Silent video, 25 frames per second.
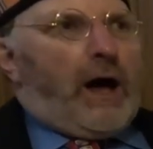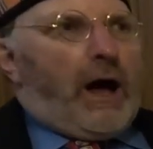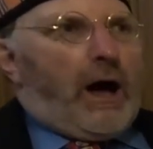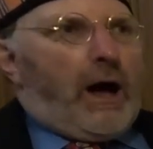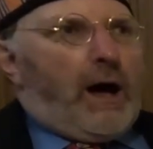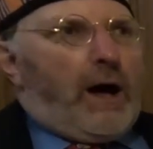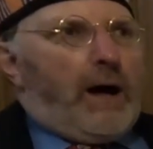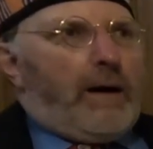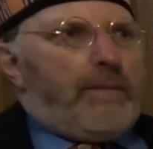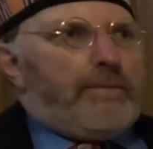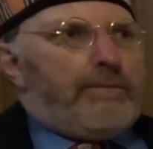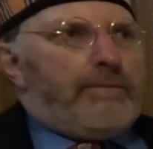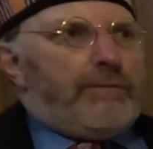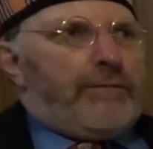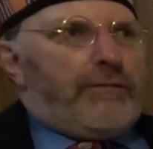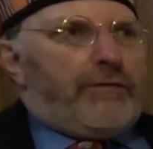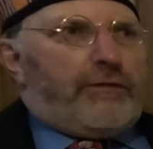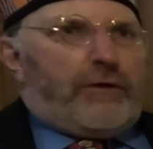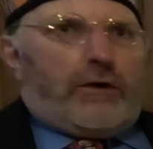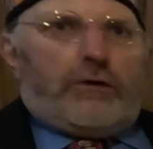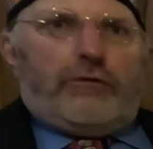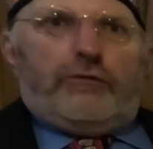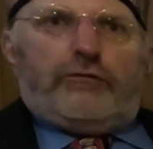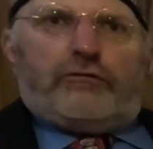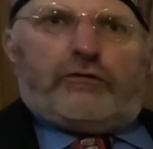
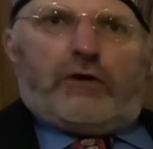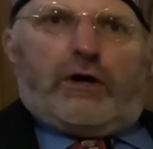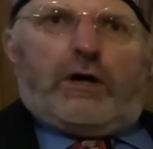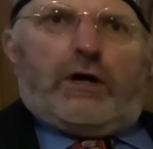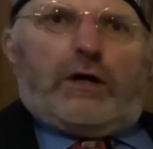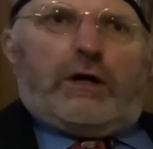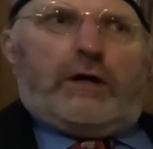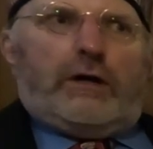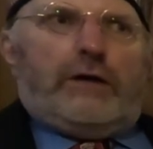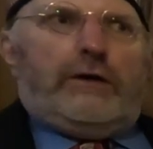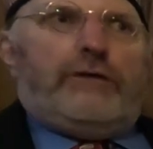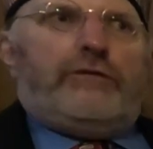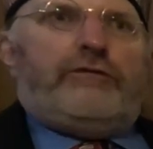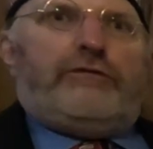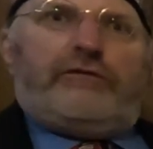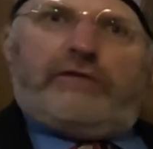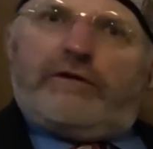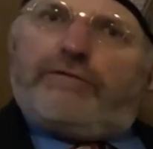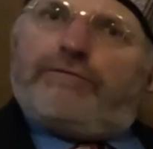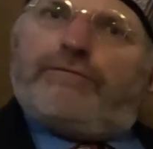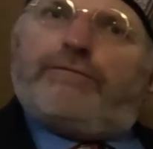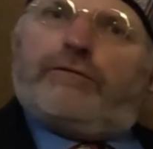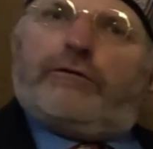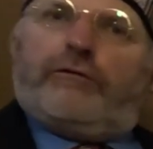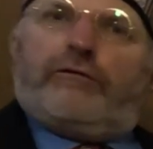Those are
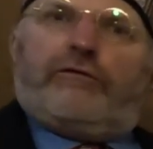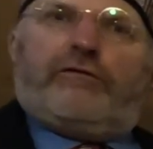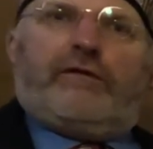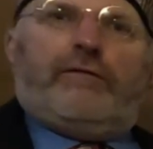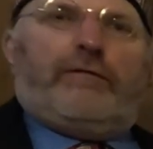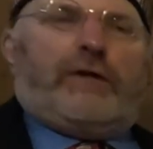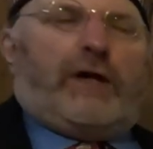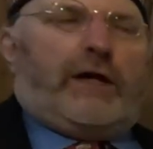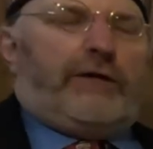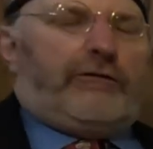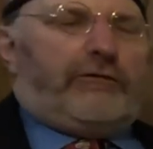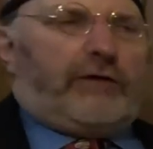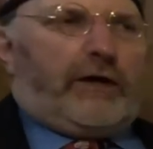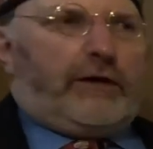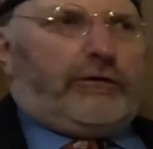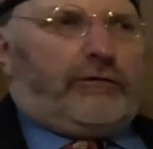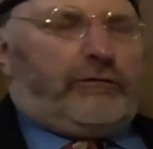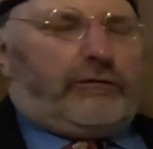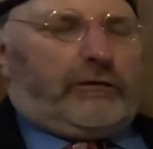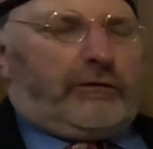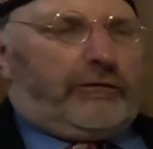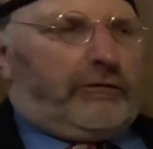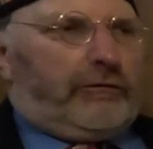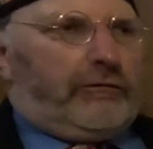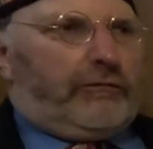different
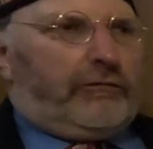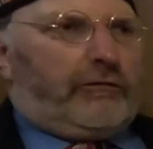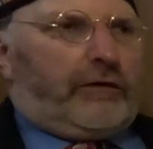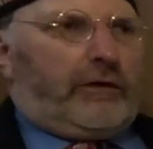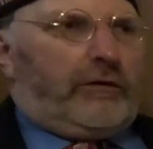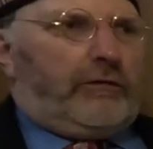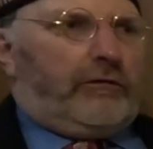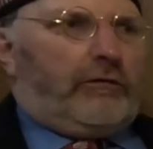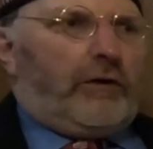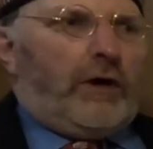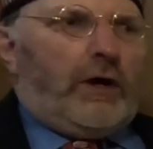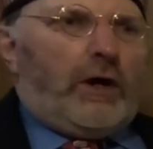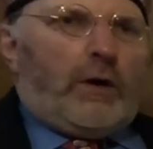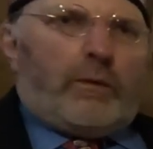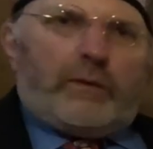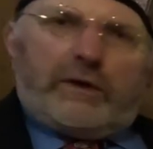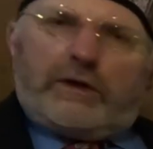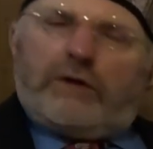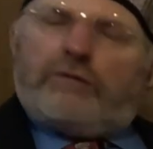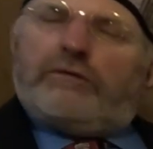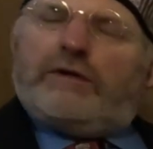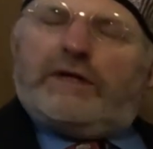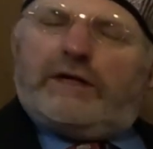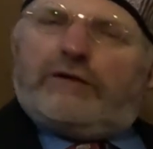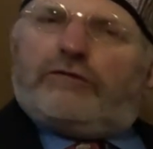civilizations, and we
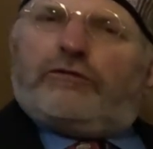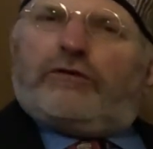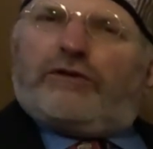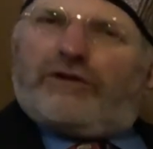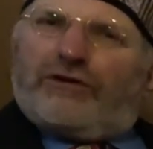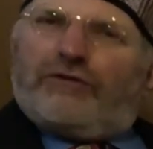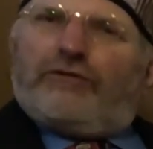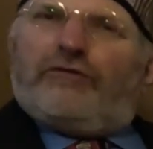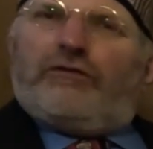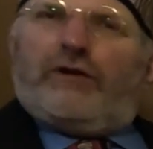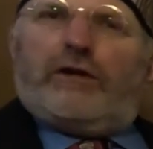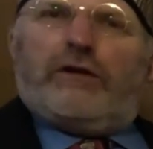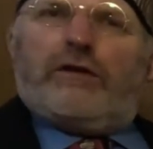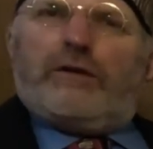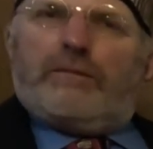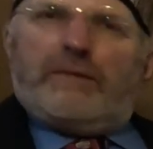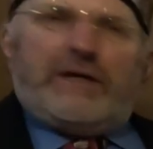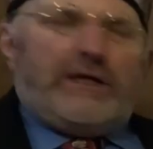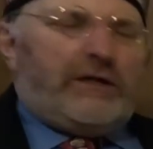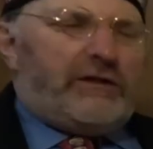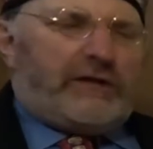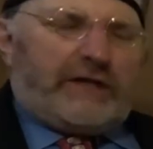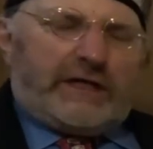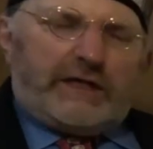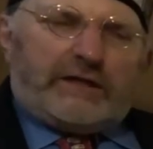don't need to consider them
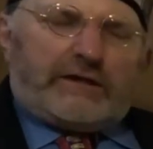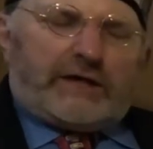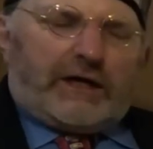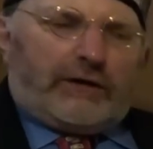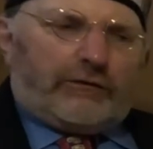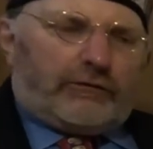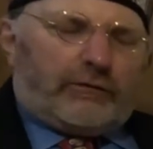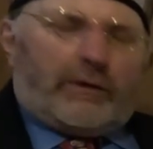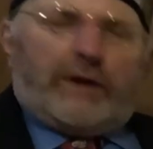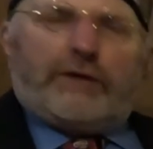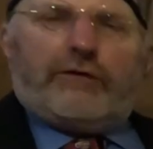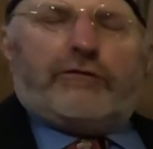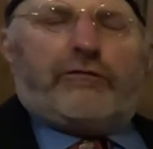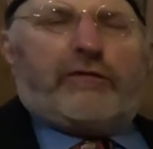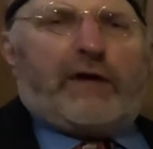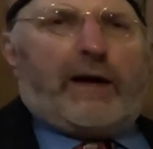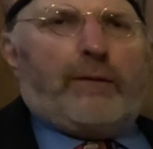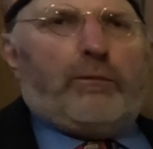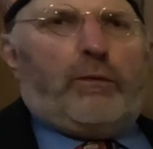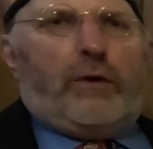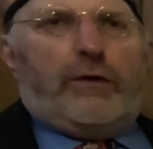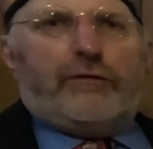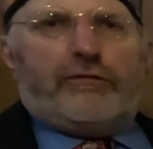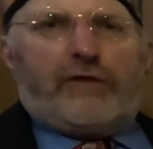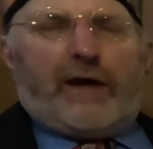in detail to
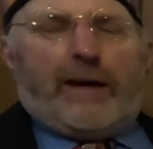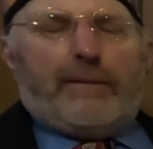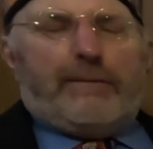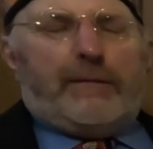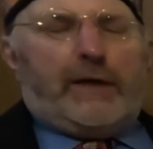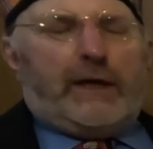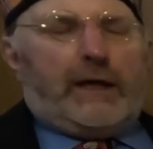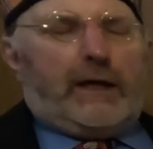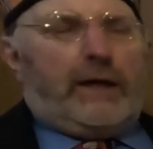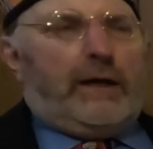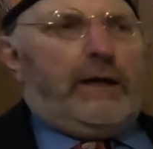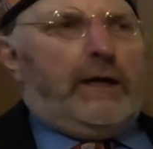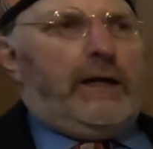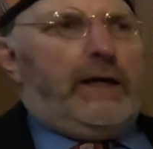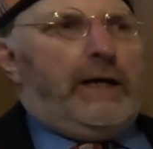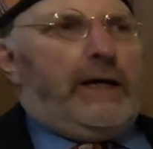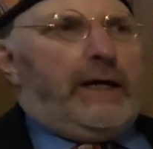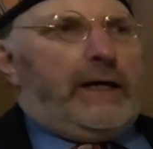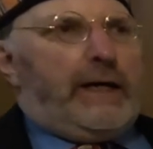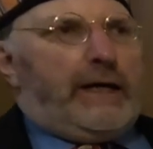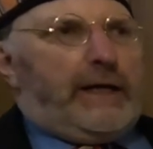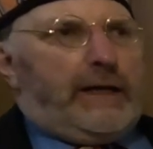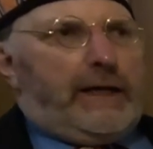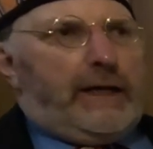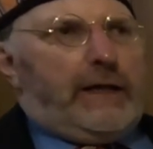understand what's happening
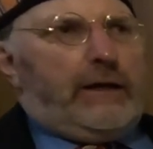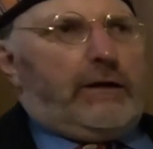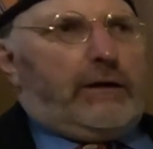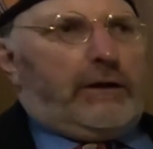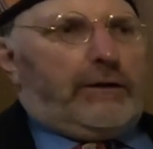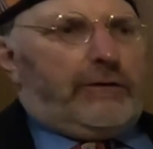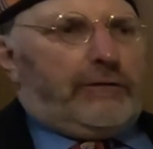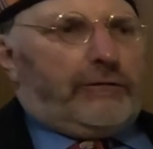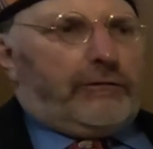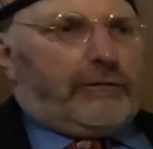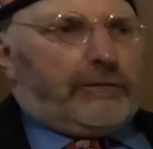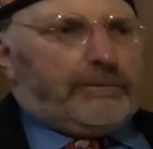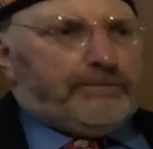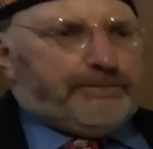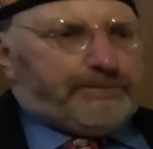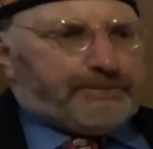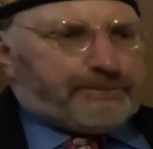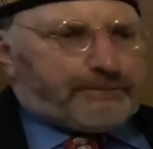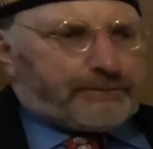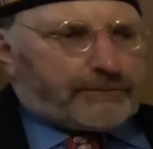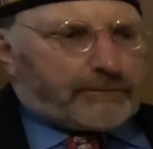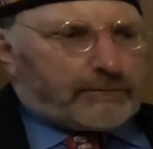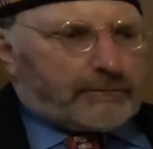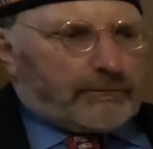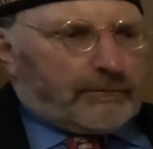in England.
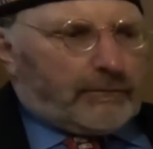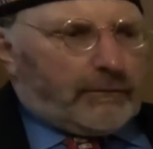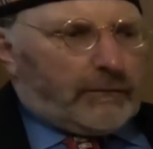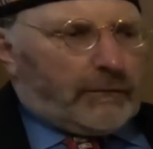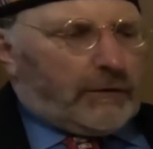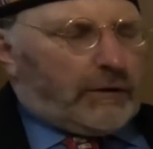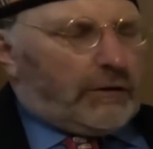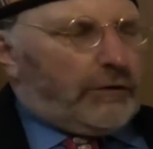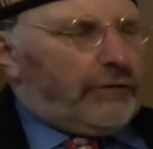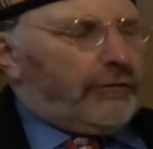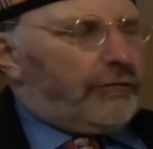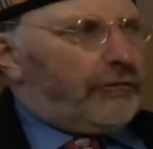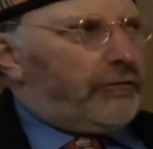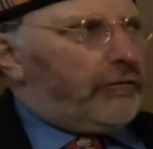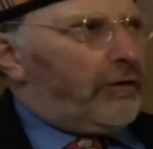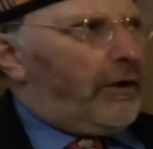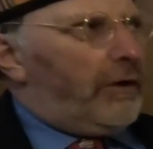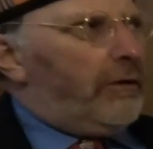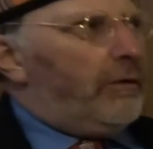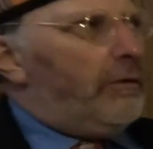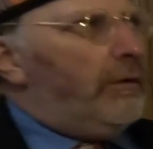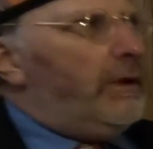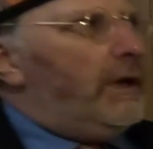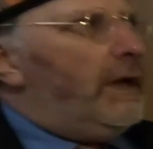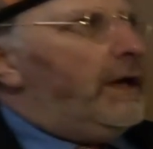
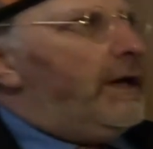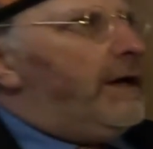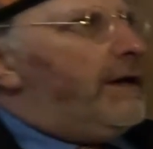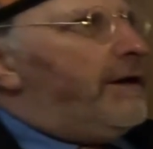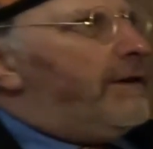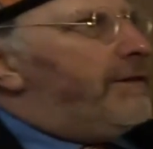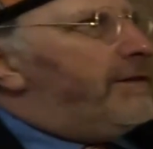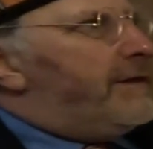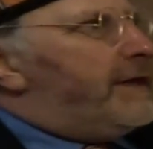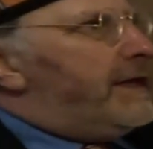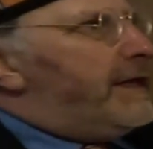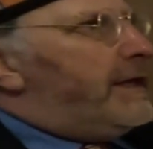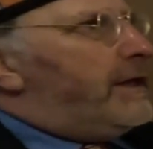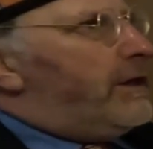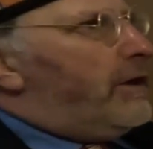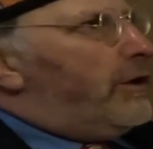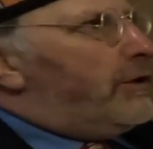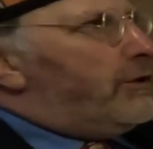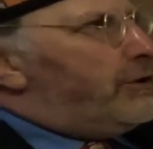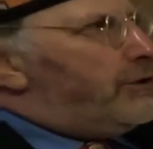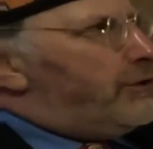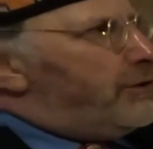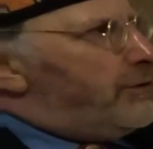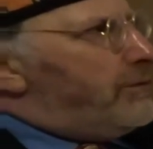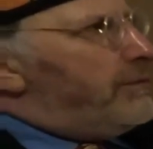So the
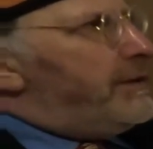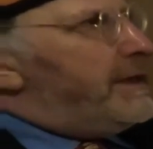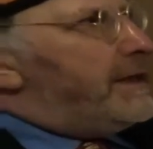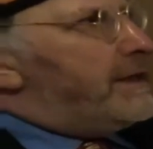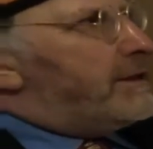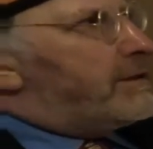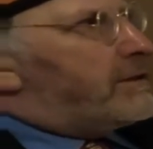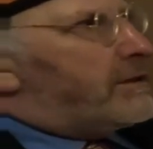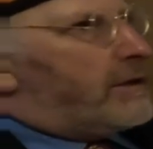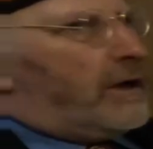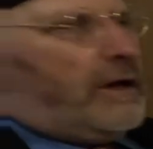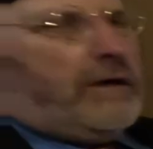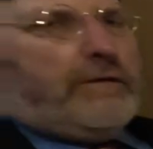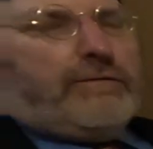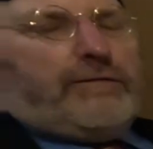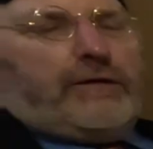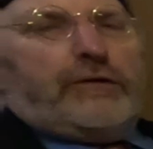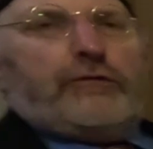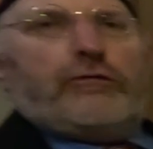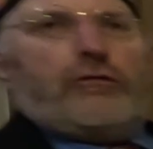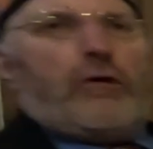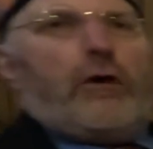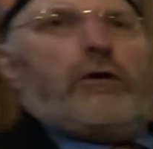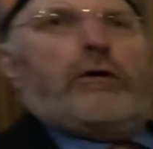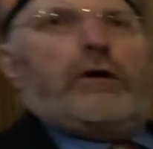unit of
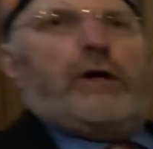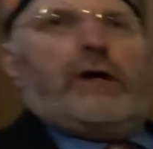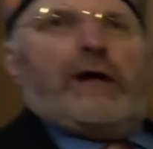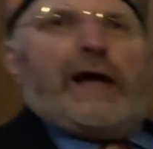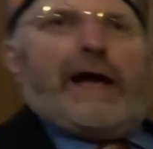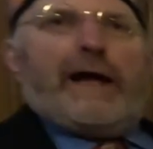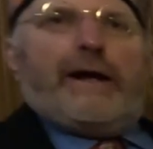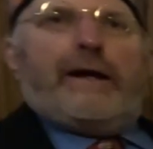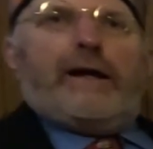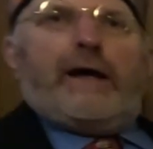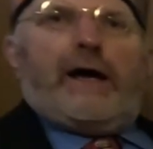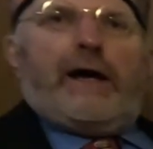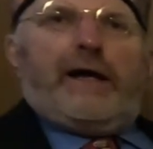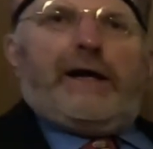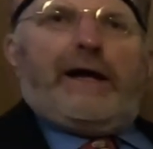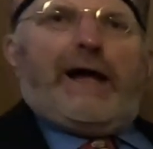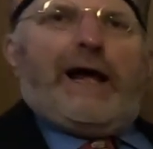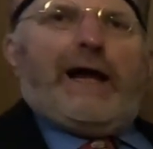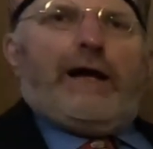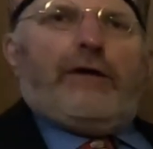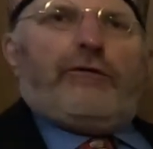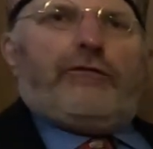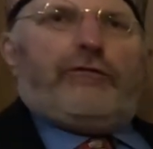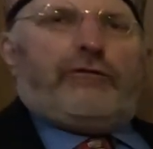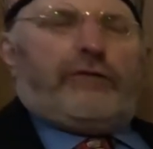historical
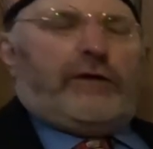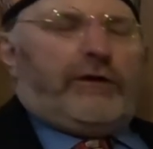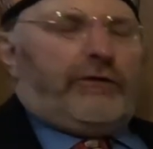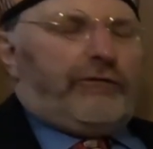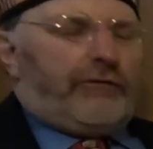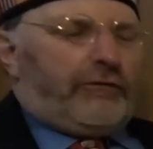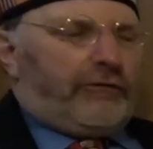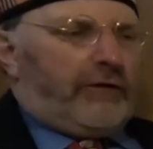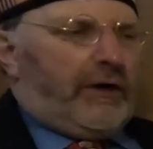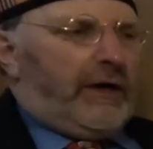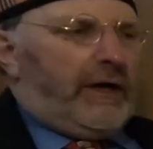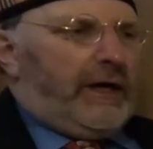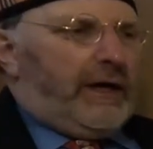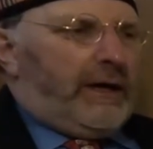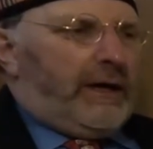analysis